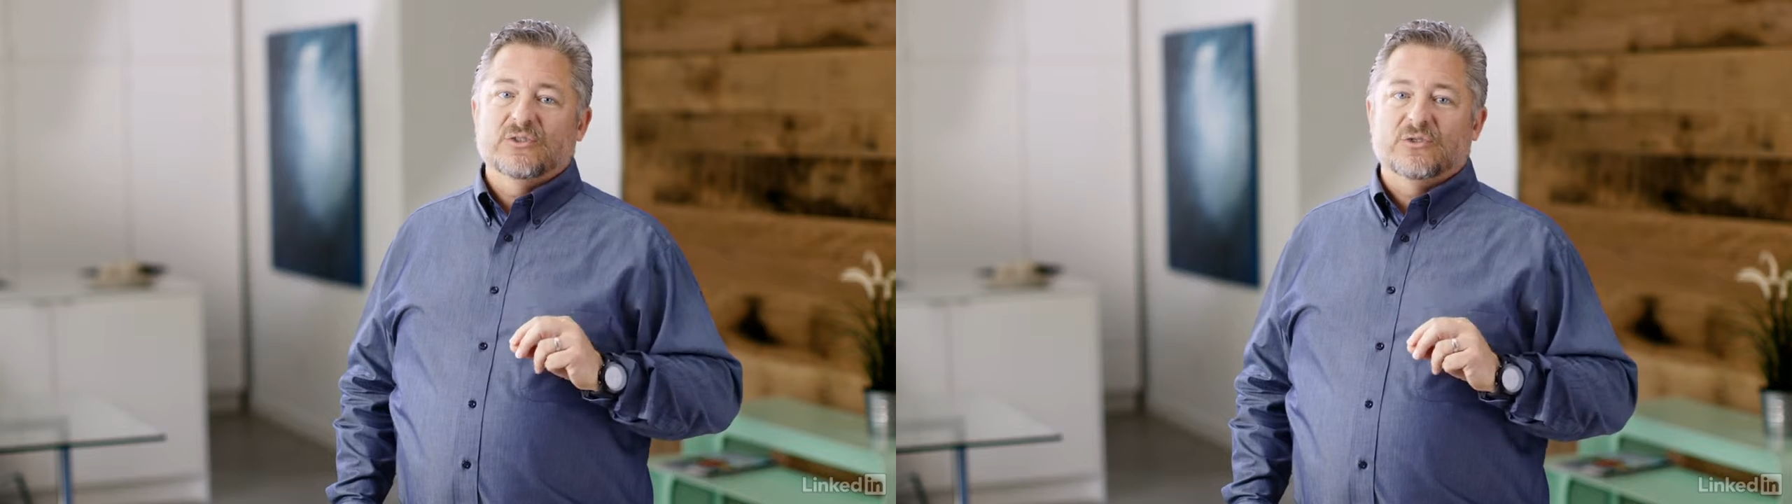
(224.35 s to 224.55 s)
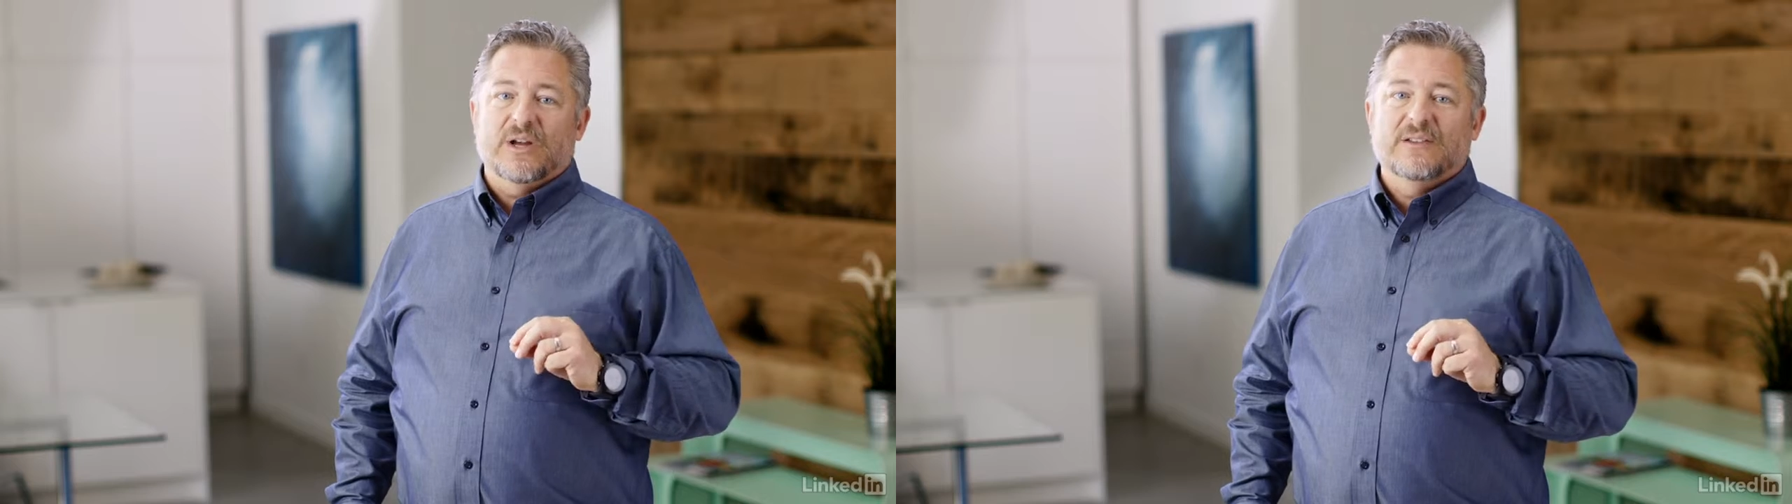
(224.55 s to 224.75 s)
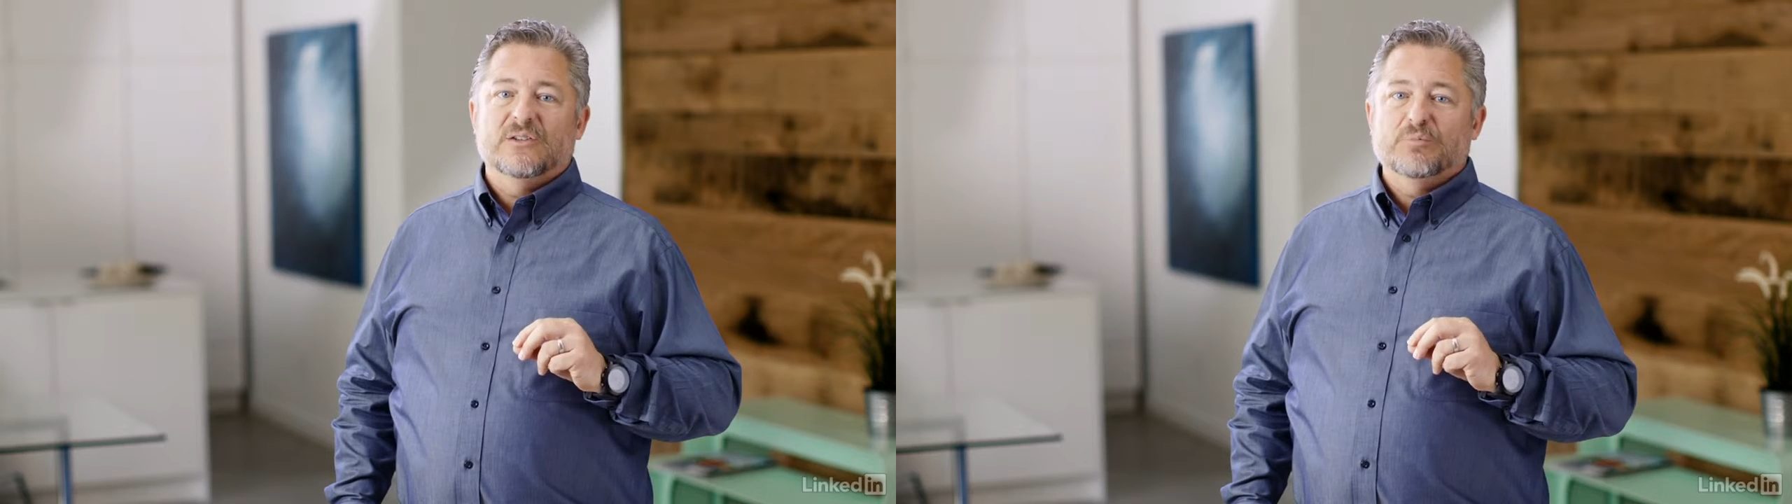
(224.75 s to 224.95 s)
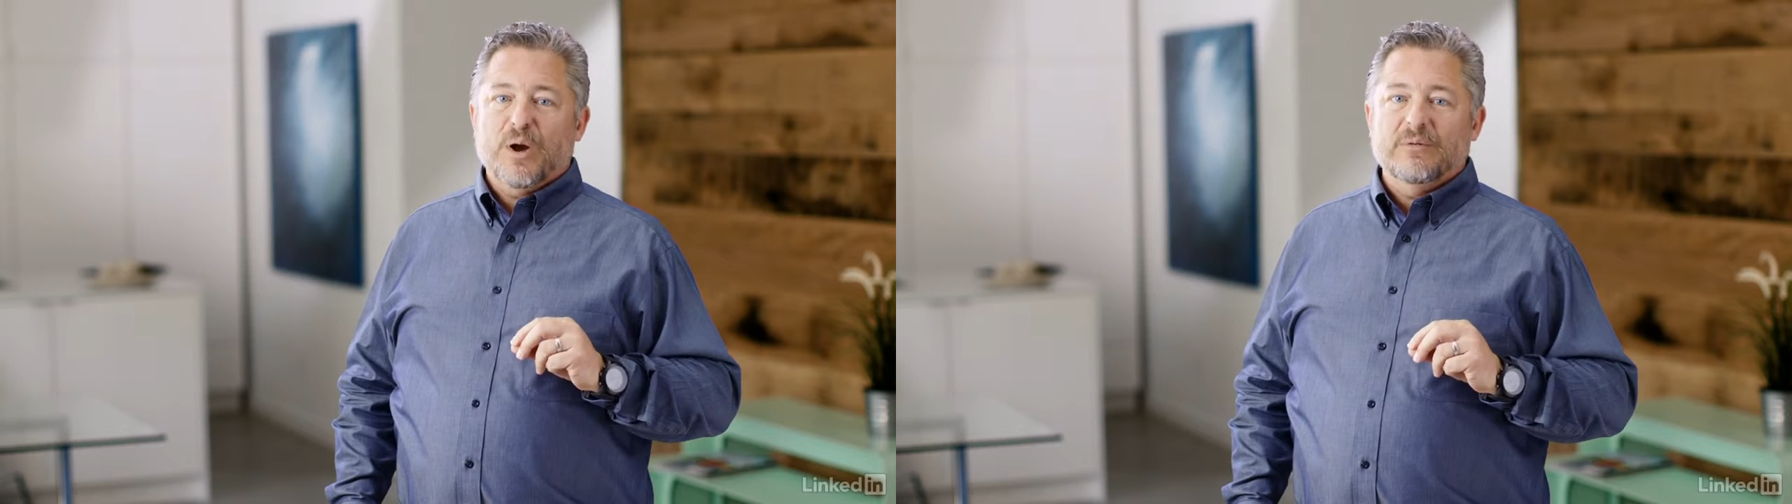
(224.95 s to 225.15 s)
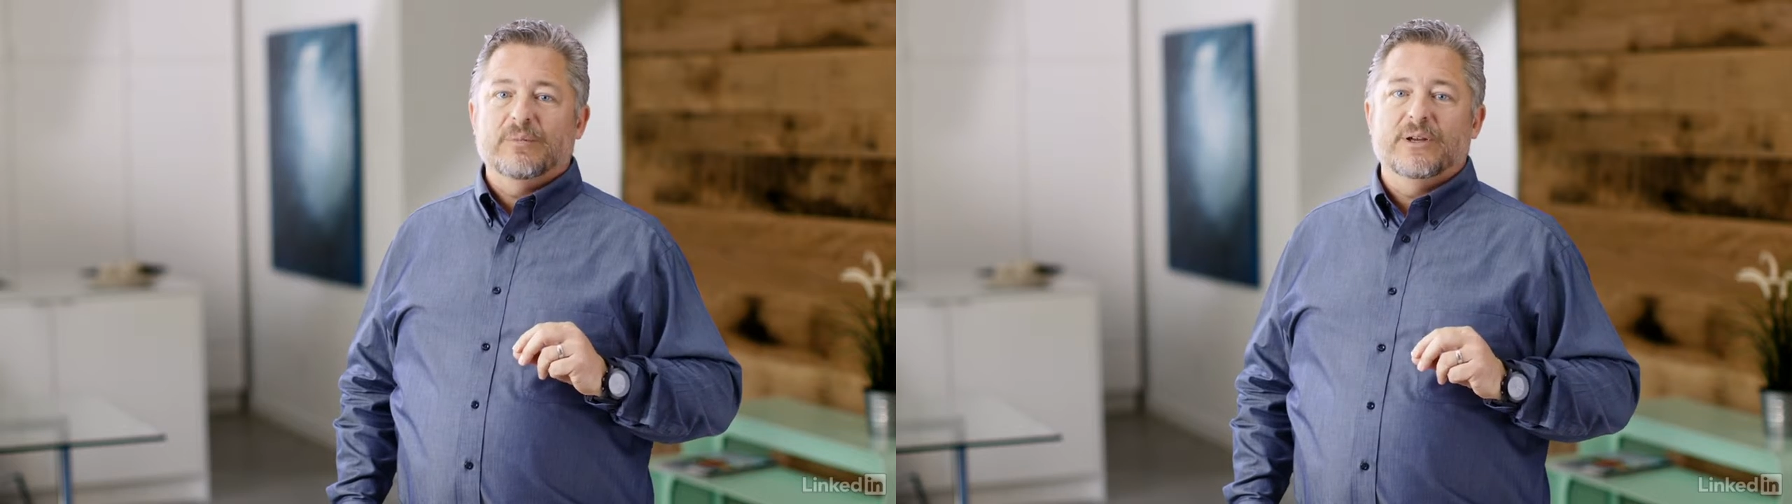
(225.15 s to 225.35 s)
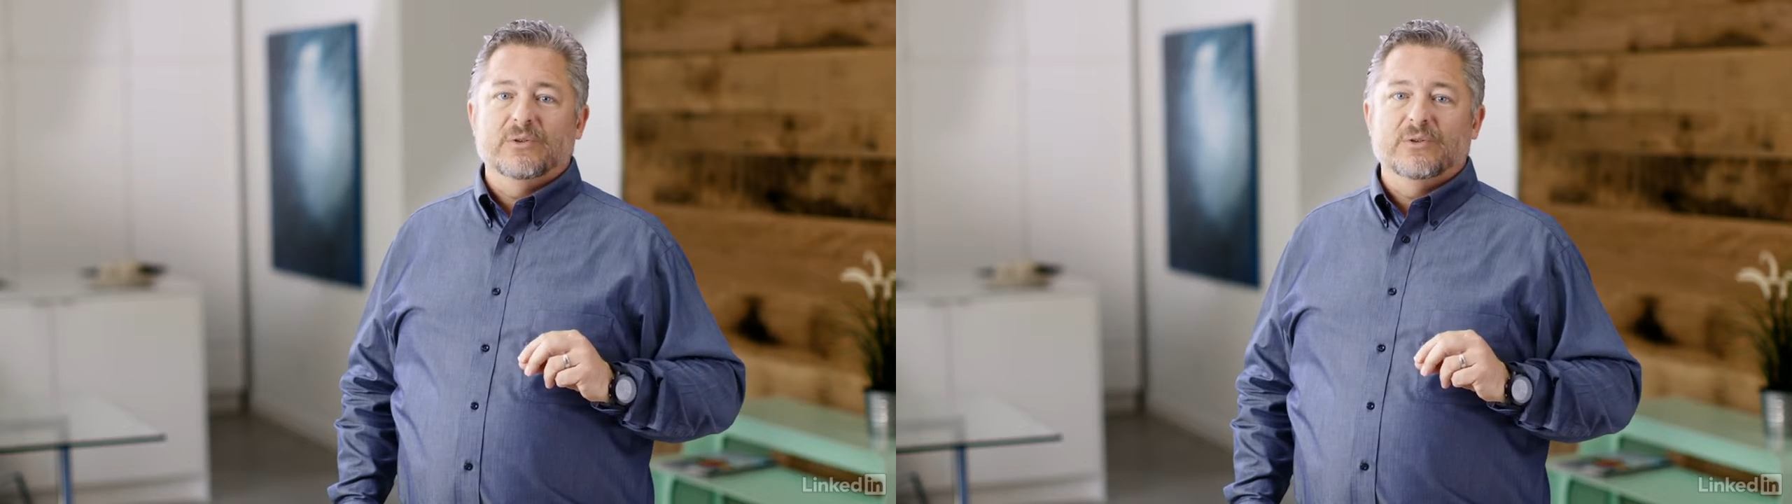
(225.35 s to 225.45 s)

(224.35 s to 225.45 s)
strength is probably